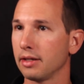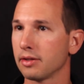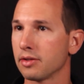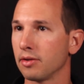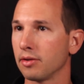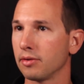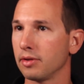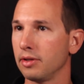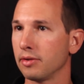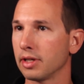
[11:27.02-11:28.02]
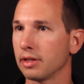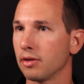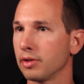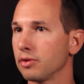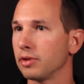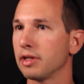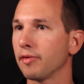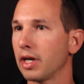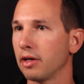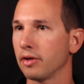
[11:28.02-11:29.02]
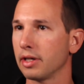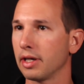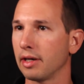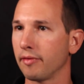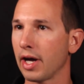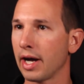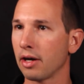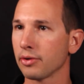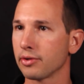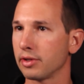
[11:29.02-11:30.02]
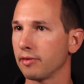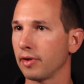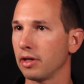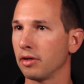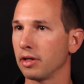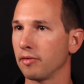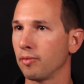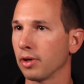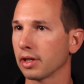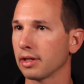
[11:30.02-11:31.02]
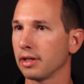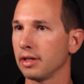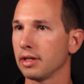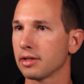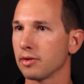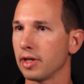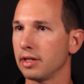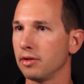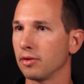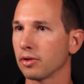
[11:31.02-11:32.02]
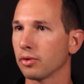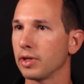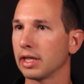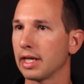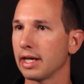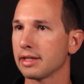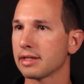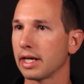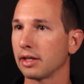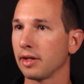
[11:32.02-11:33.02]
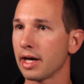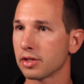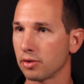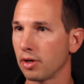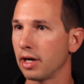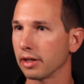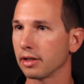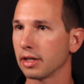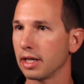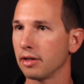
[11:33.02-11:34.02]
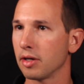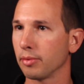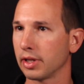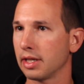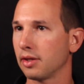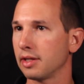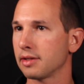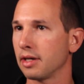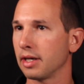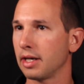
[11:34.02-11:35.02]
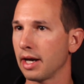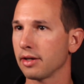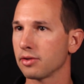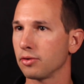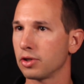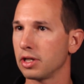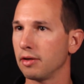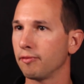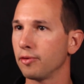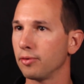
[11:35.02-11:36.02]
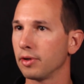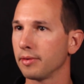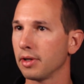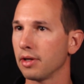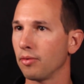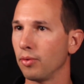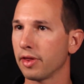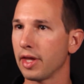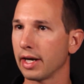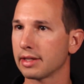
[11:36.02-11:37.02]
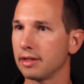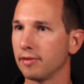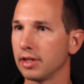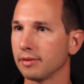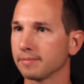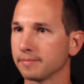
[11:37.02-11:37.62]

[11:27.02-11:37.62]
So you can go into a different area of the house or different area of work so that you don't create that psychological hunger and you're able to get things done and not associate food with that activity.